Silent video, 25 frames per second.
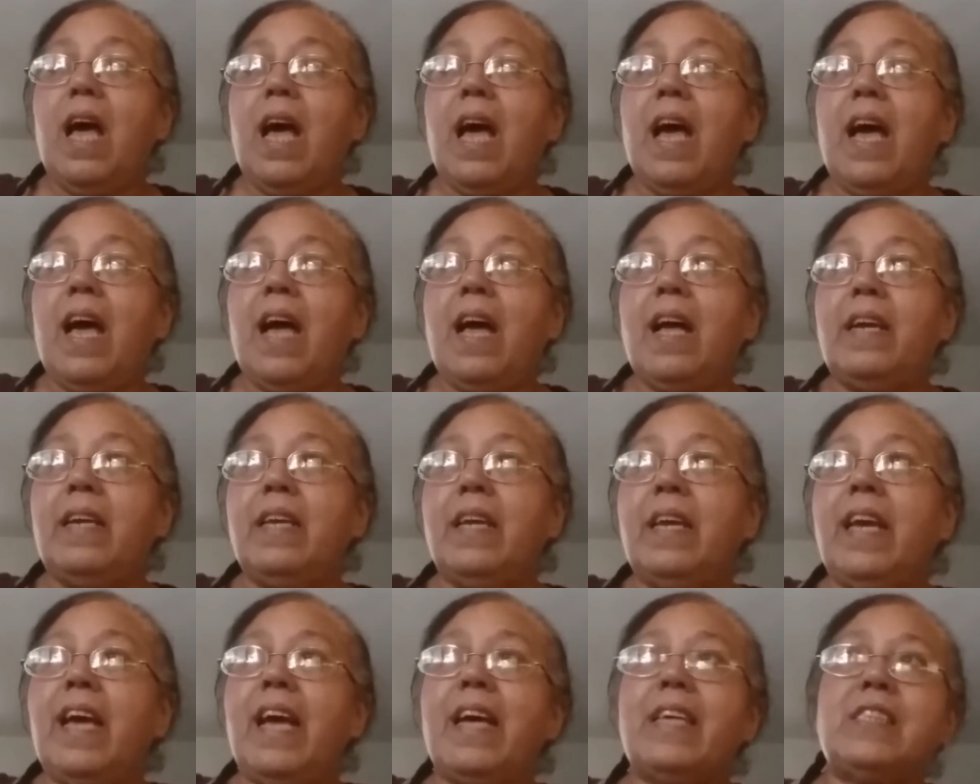
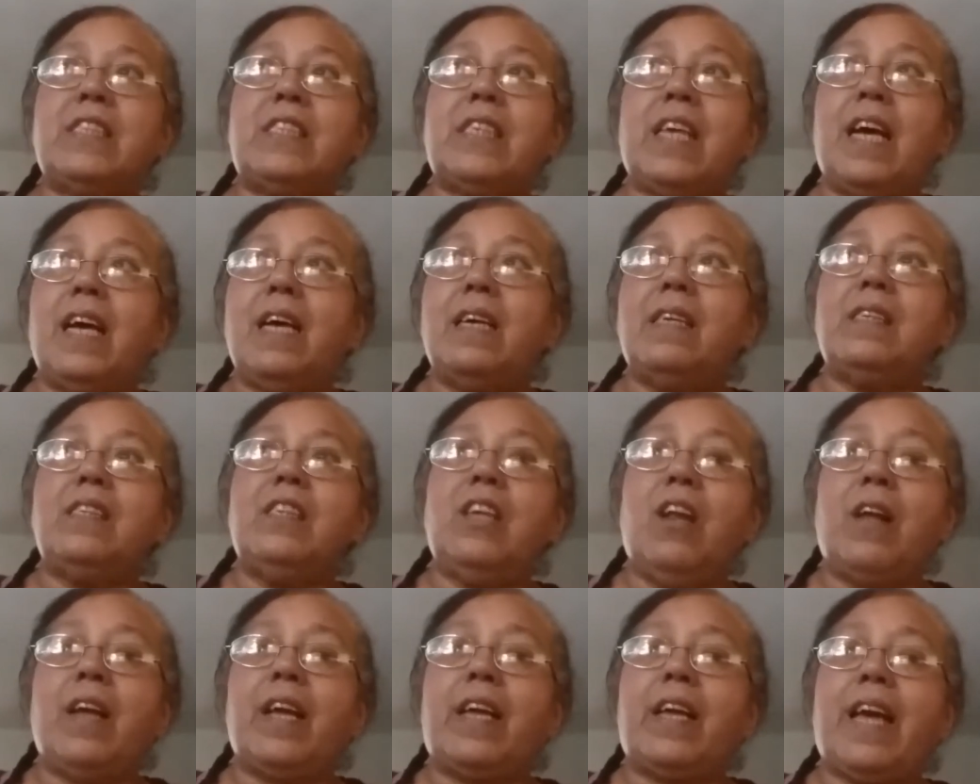And he had said,
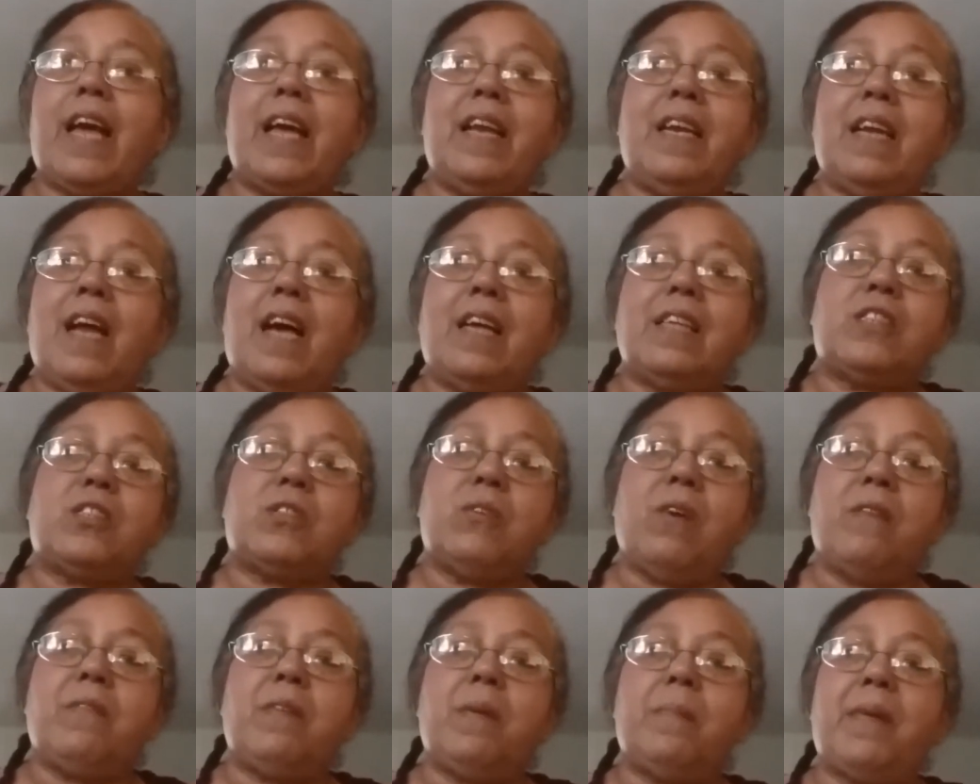you know, he gave light
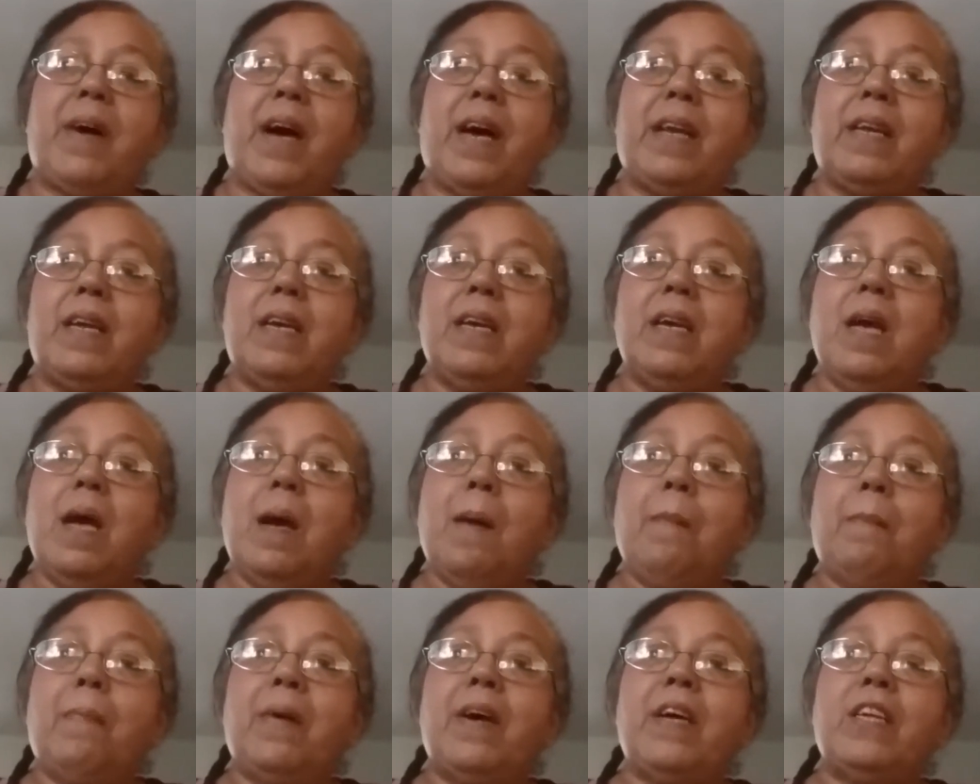to everybody,
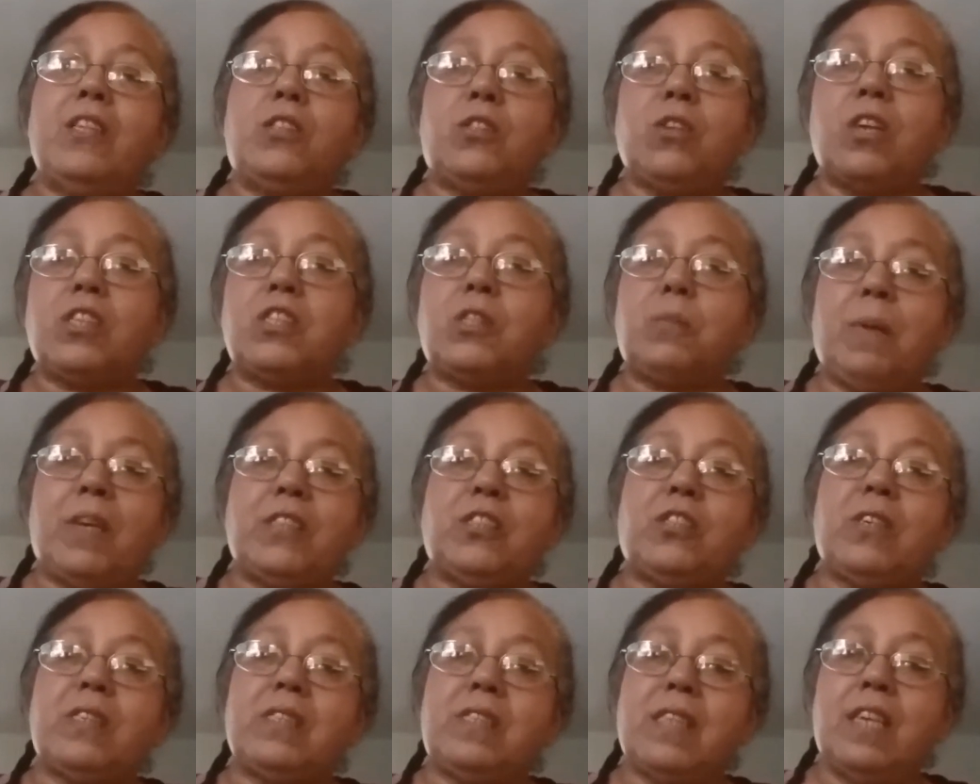but he took
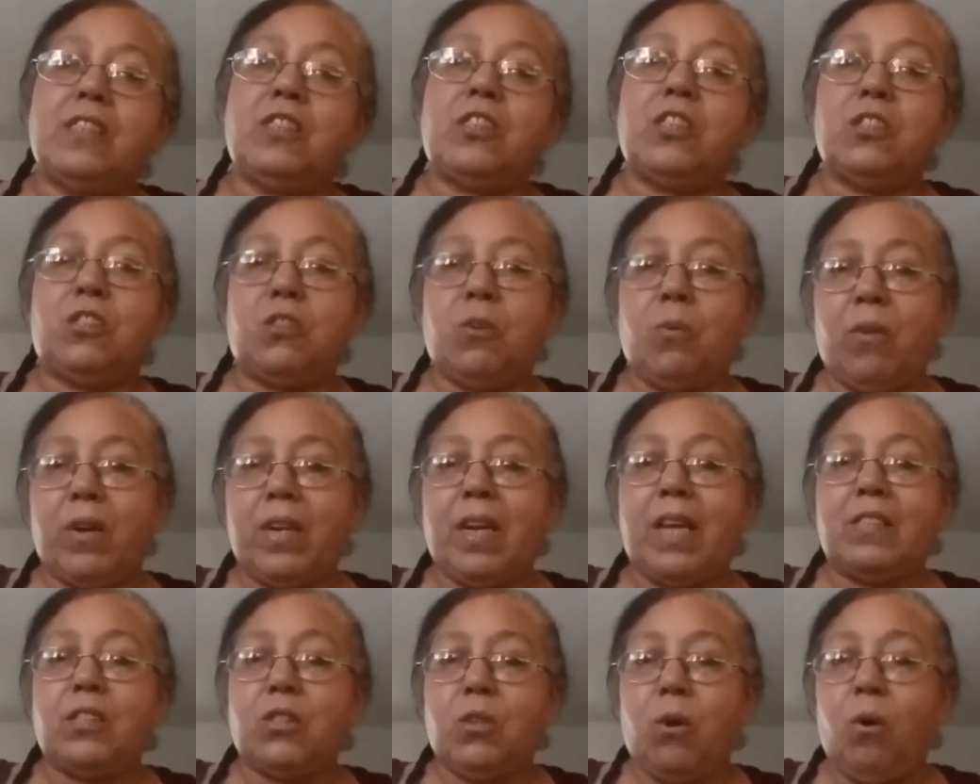special attention to
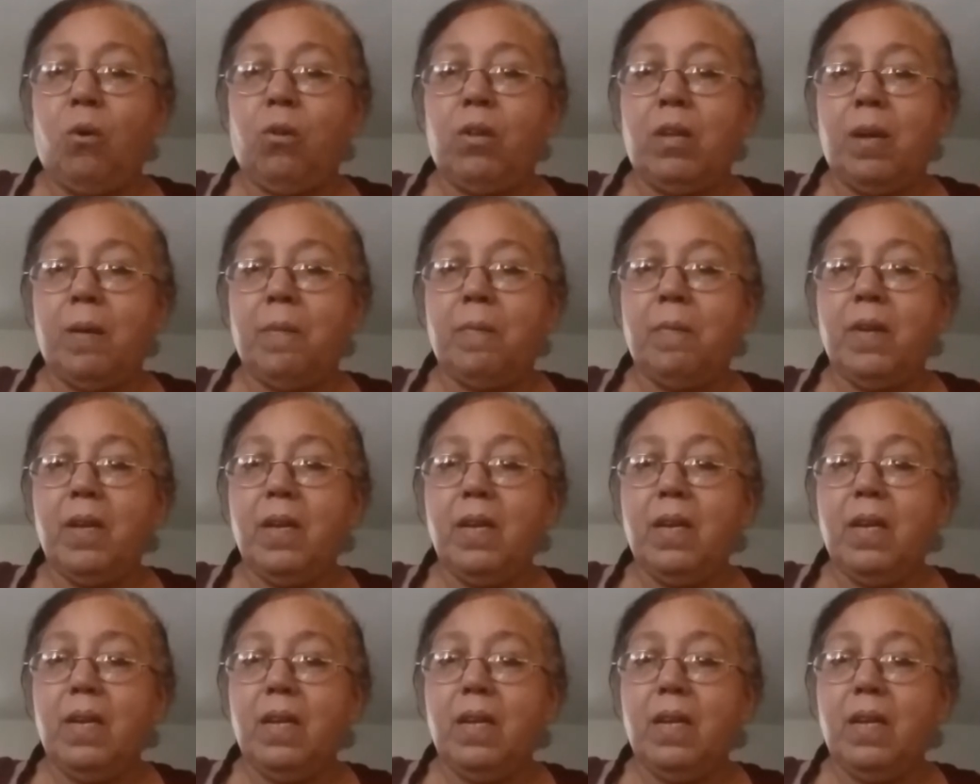what I told him.